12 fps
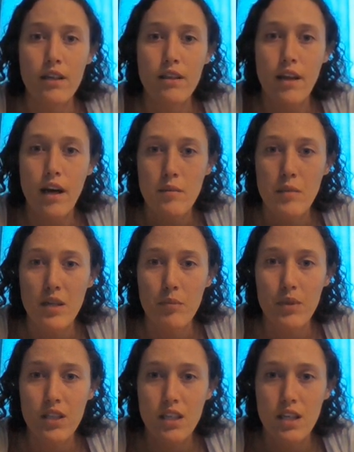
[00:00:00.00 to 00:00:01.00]
That might
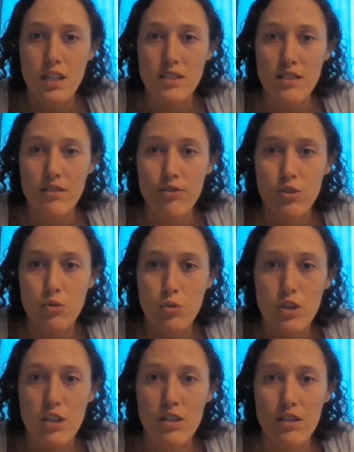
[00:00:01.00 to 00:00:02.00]
be the case if you
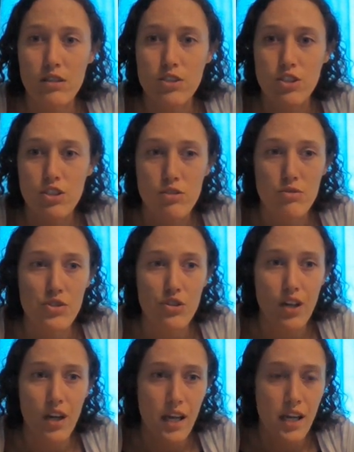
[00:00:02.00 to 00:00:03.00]
were to use
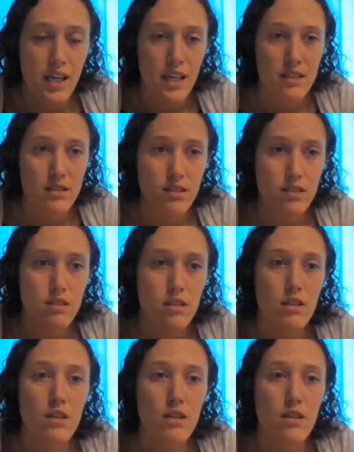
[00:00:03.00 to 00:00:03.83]
your hands.